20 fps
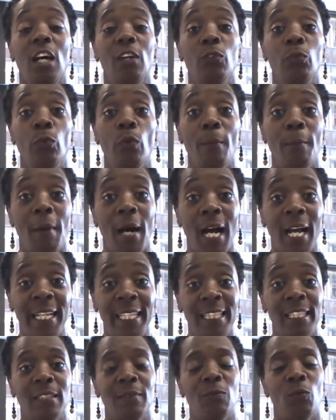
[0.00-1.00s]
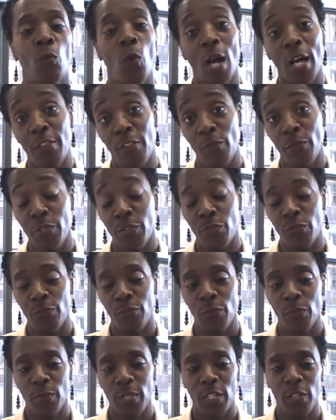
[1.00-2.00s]
remind them why they're
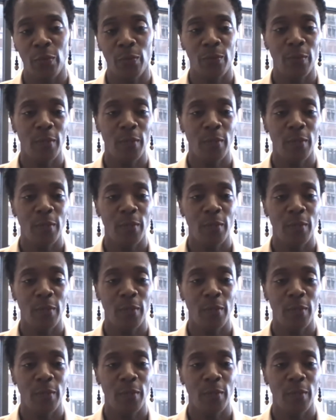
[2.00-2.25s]
interviewing you.